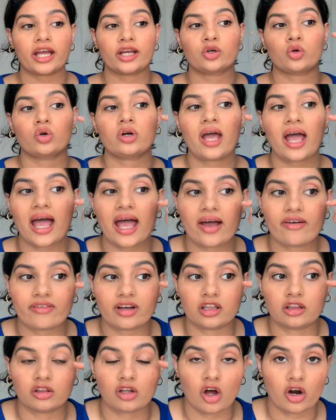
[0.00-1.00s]
I don't have
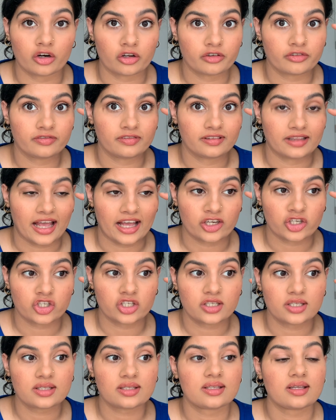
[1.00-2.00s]
a lot of
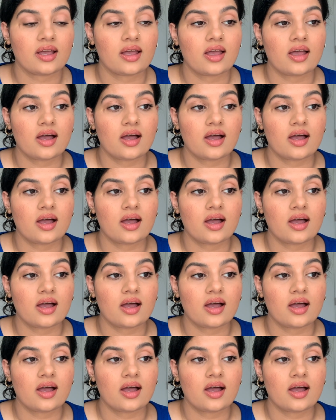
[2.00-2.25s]
lashes.